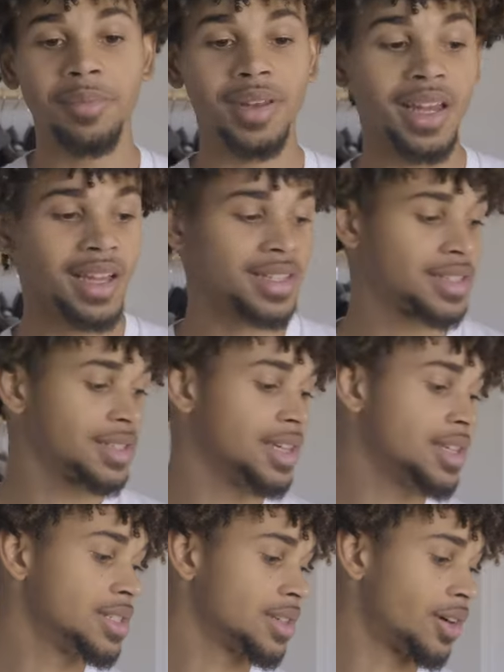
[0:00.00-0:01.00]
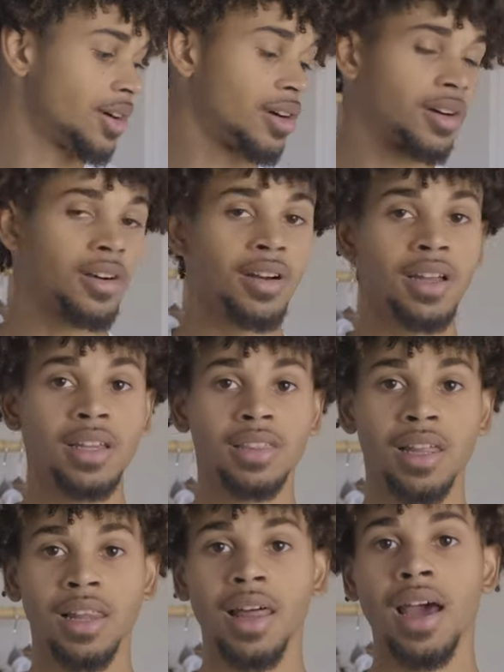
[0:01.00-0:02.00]
next, these are
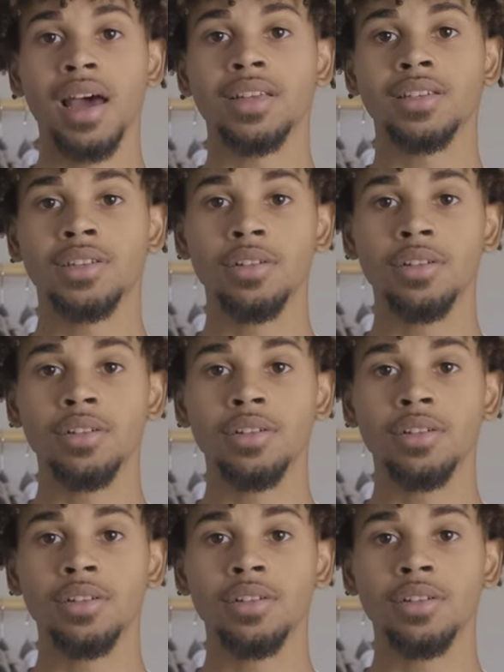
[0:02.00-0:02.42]
the last